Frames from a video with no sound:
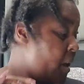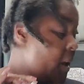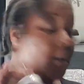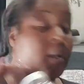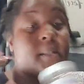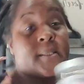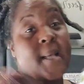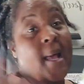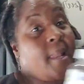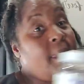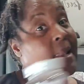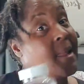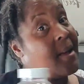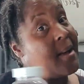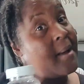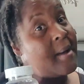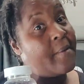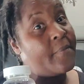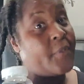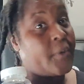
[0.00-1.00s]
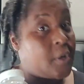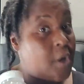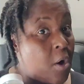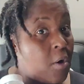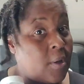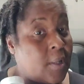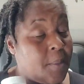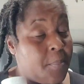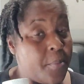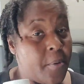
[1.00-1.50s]
Because I love the
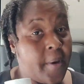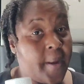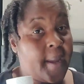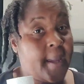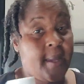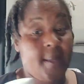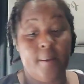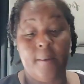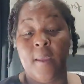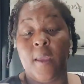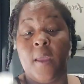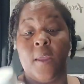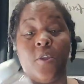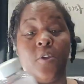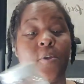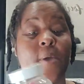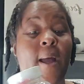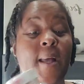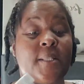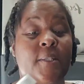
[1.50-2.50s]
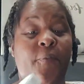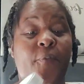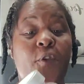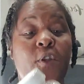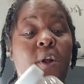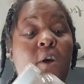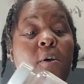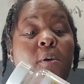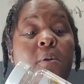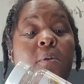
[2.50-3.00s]
Goli brand. You guys, if
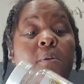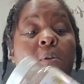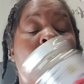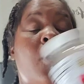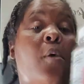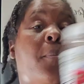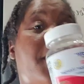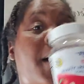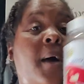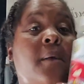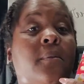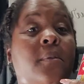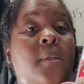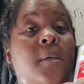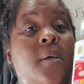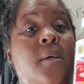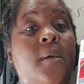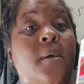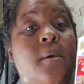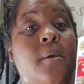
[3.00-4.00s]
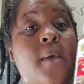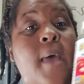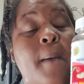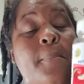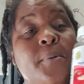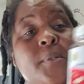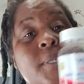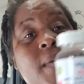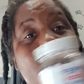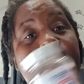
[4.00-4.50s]
you don't know about the
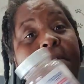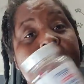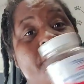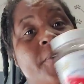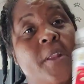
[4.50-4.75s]
apple cider